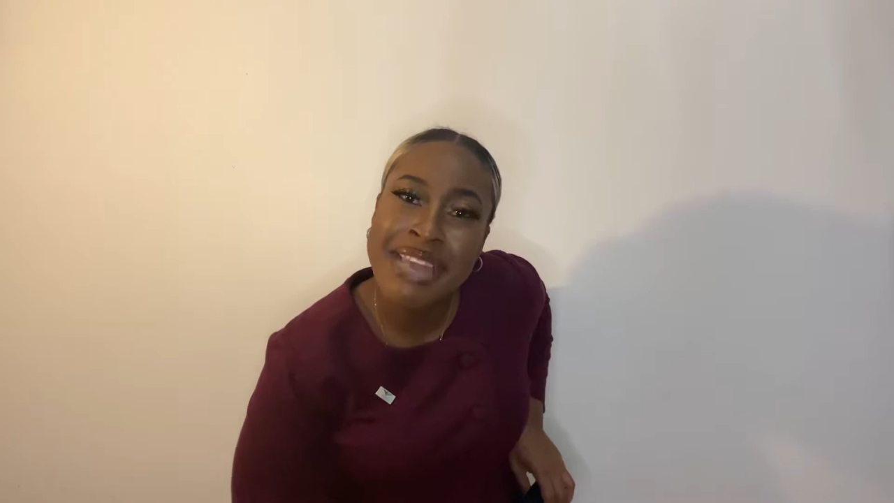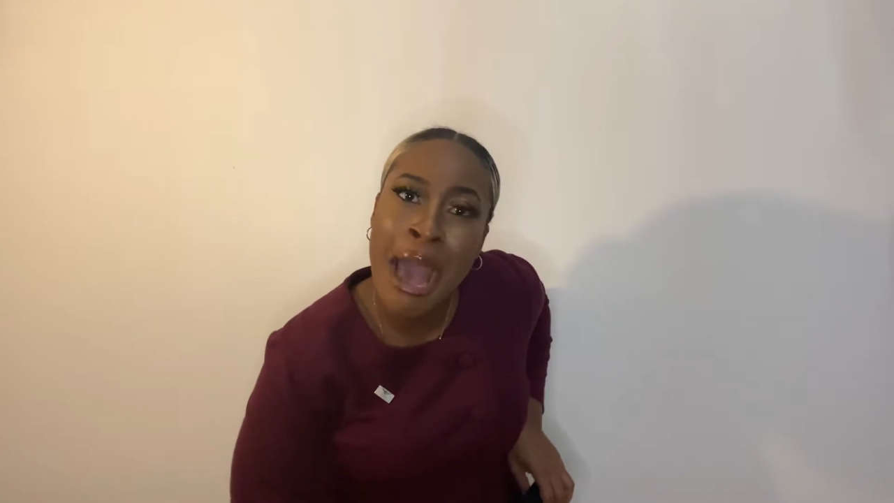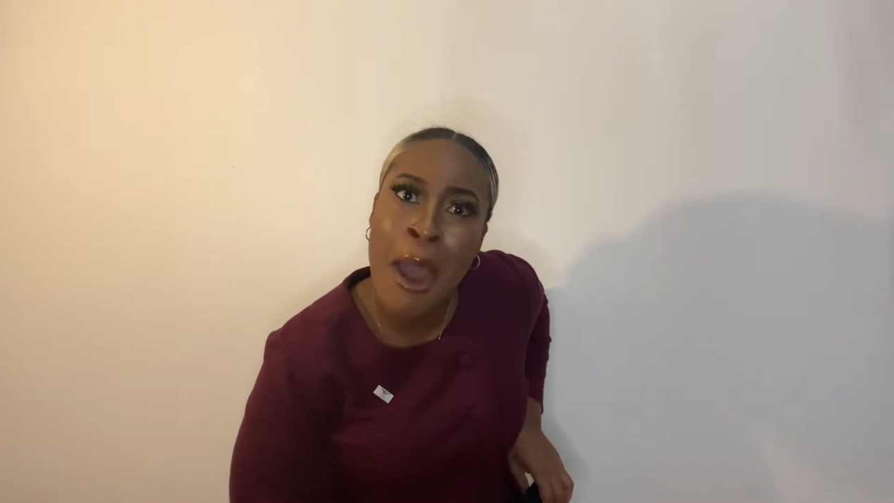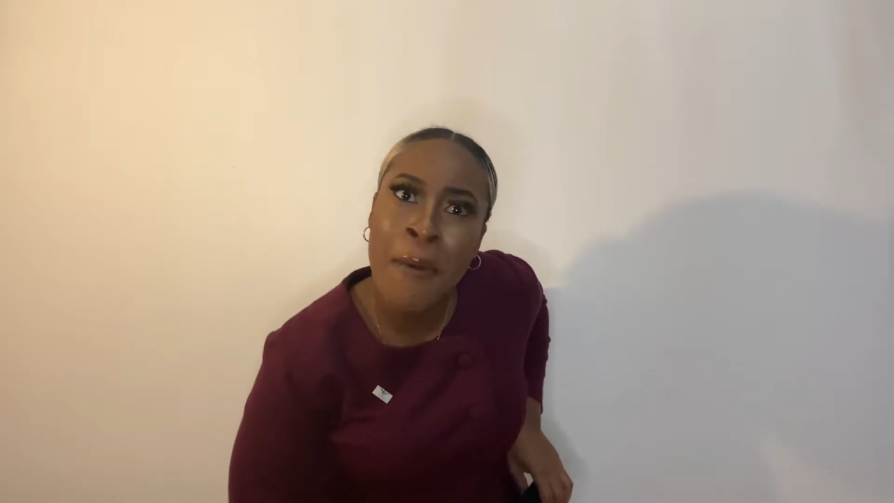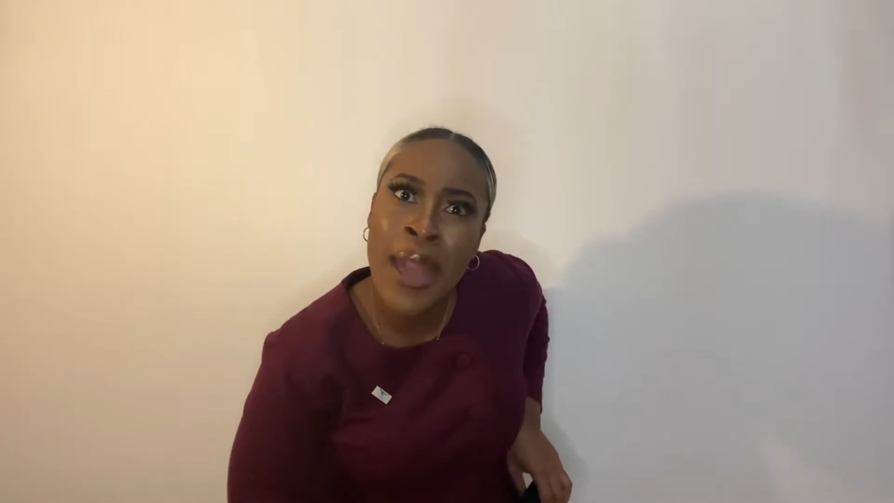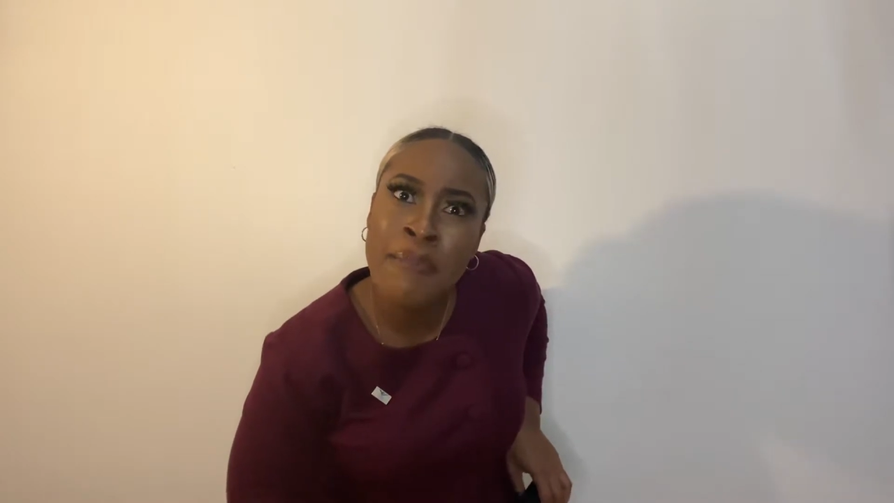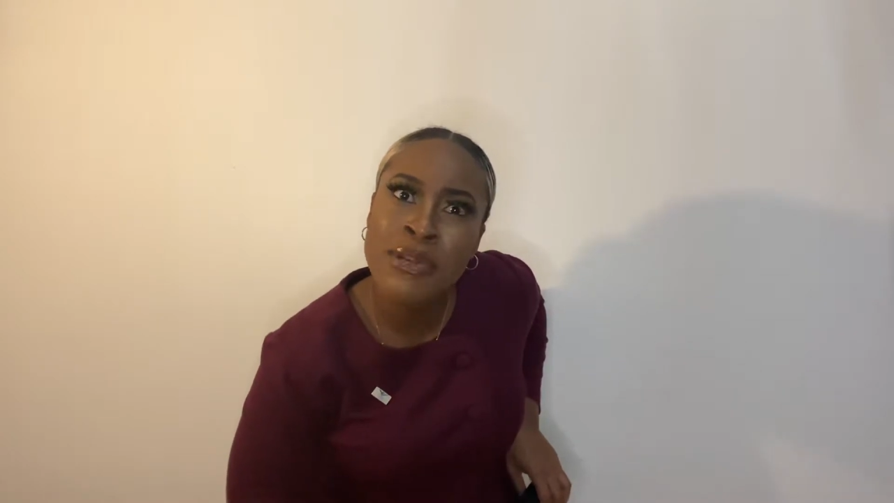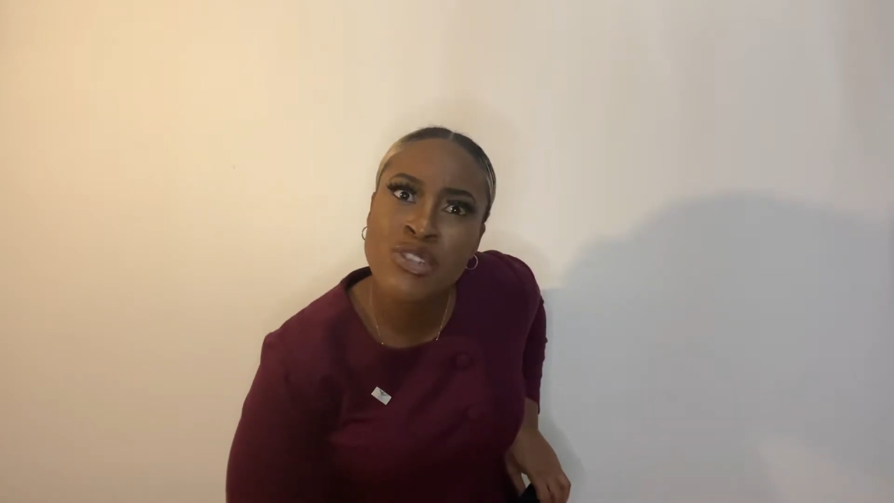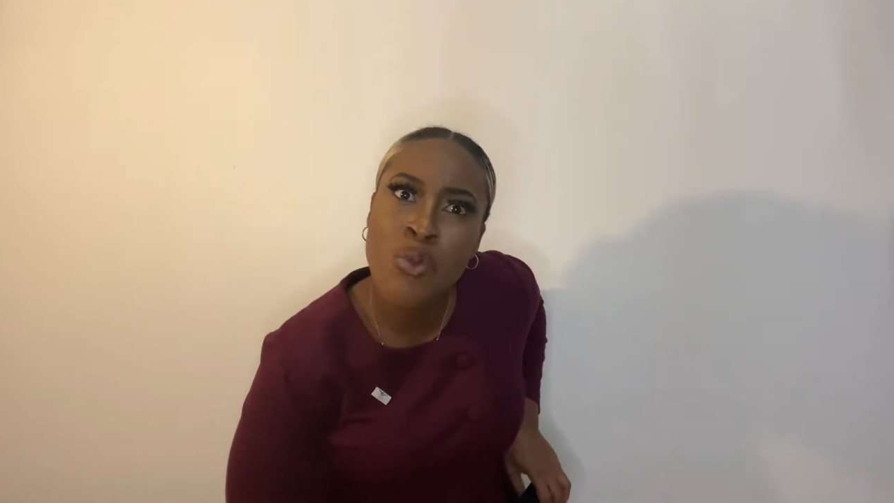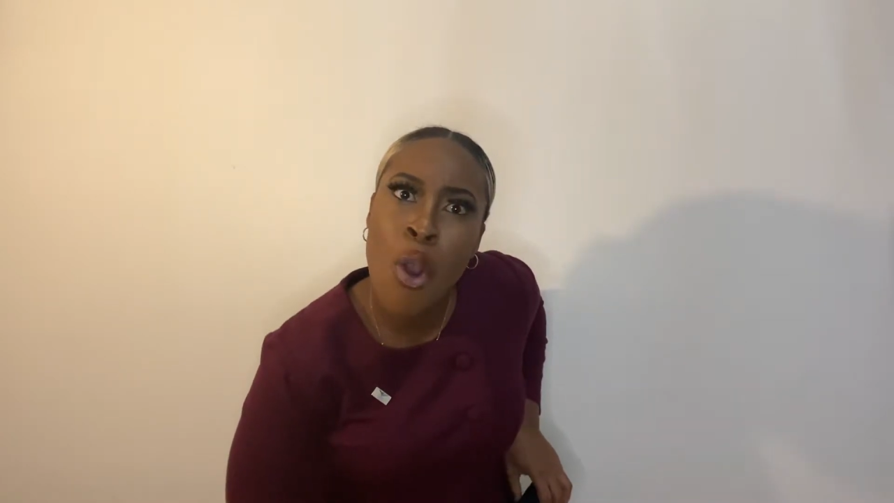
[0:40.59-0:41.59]
Highway
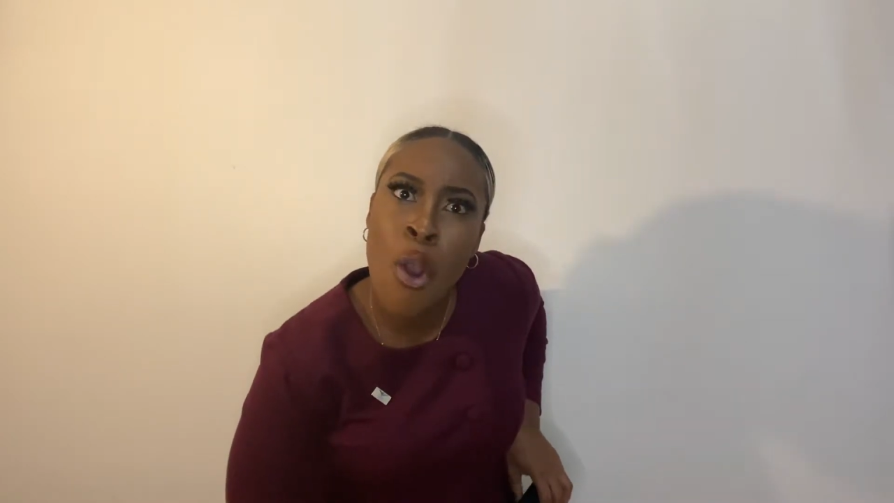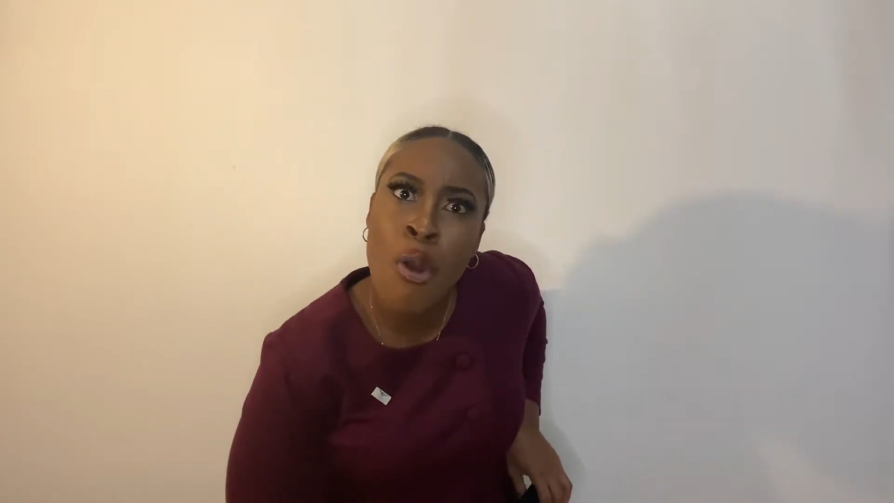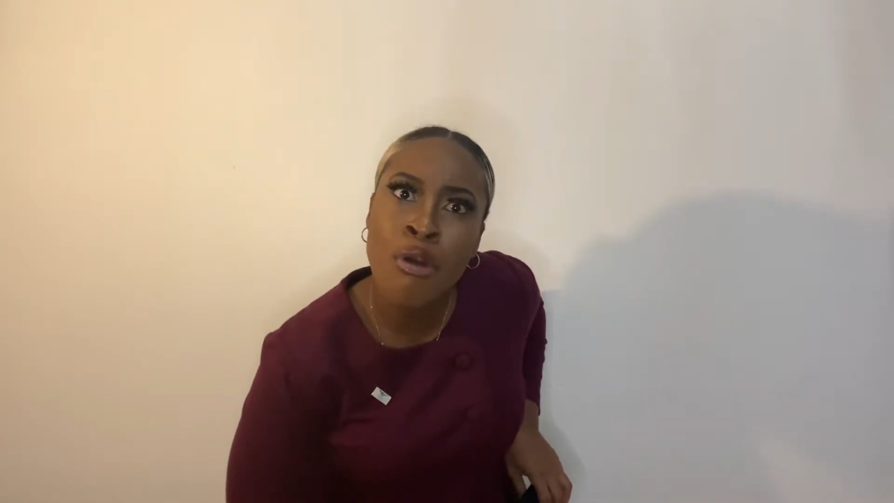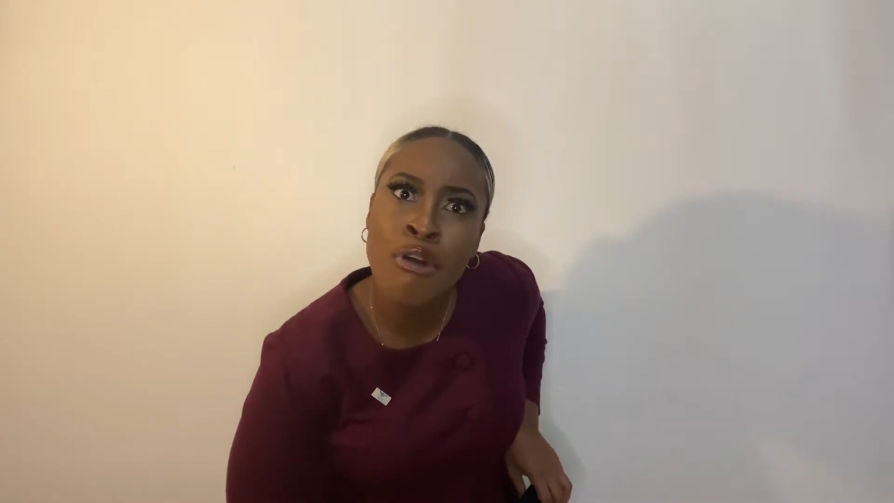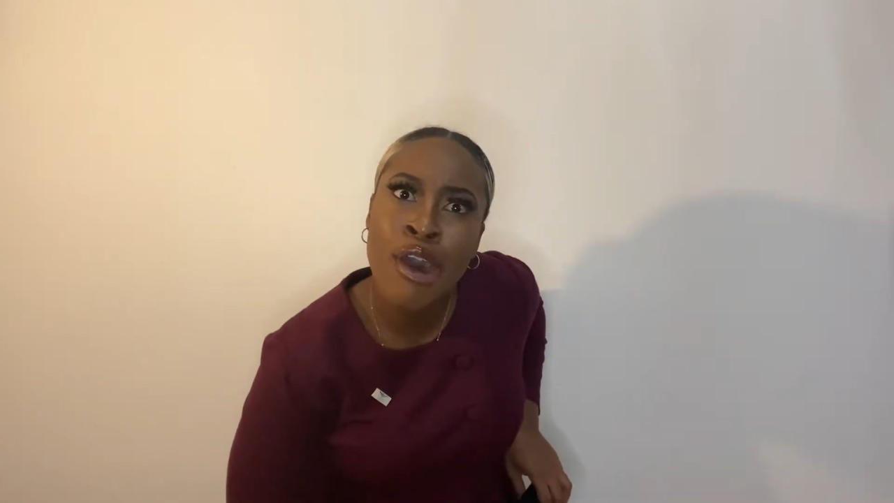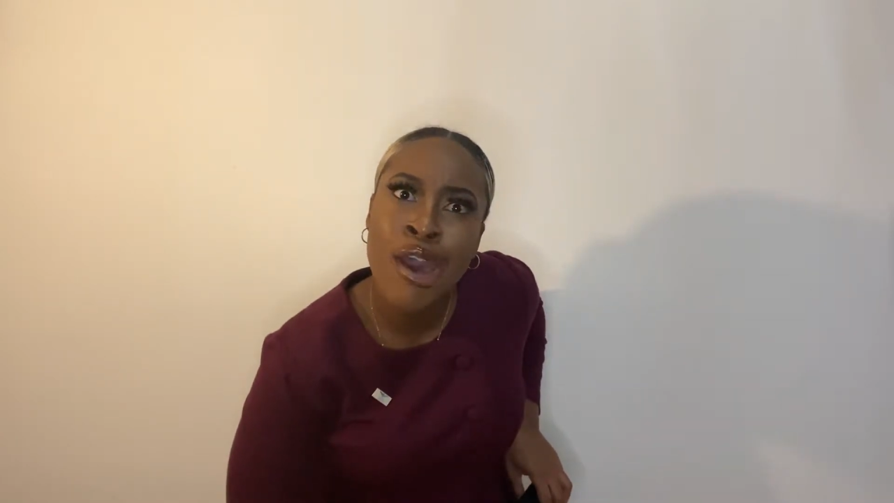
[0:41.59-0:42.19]
Patrol,